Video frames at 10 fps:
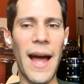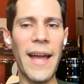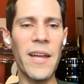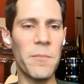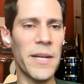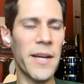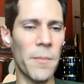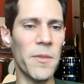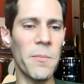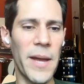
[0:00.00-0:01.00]
I had
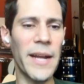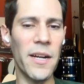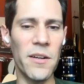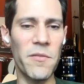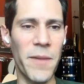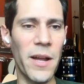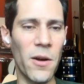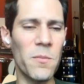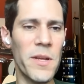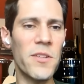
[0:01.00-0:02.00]
become the maker of my
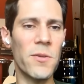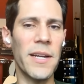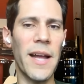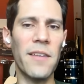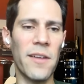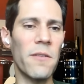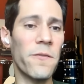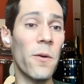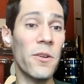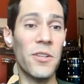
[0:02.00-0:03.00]
own misery. As
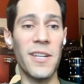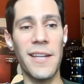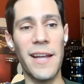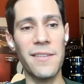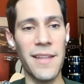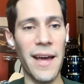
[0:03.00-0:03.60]
unfortunate as